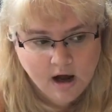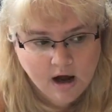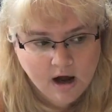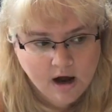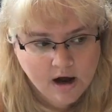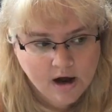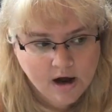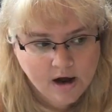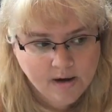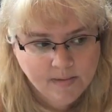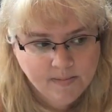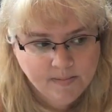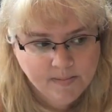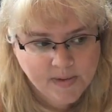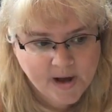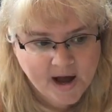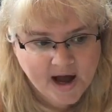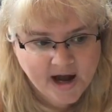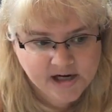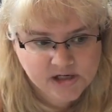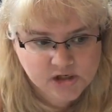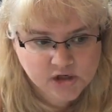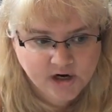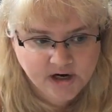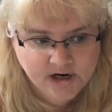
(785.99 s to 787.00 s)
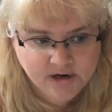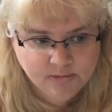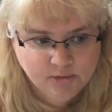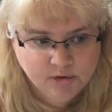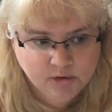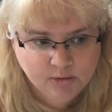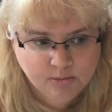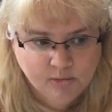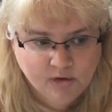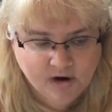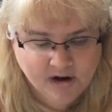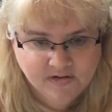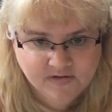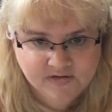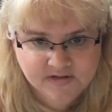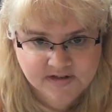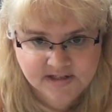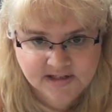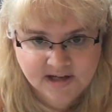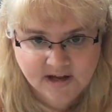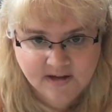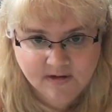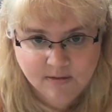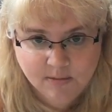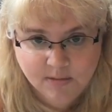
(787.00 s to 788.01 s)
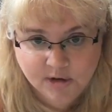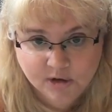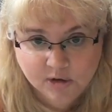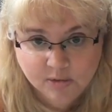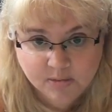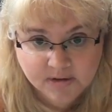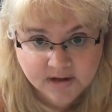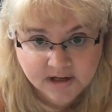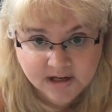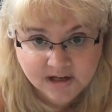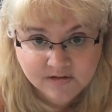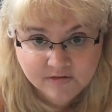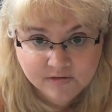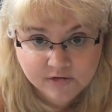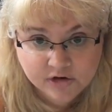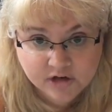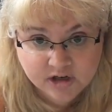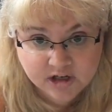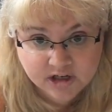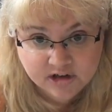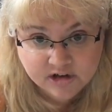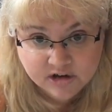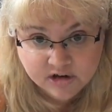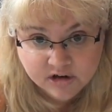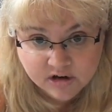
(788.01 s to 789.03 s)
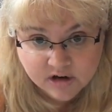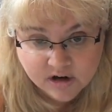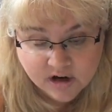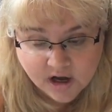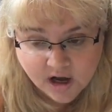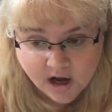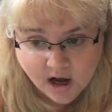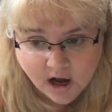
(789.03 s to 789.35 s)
I try to put breakfast on the meal plan for dinner,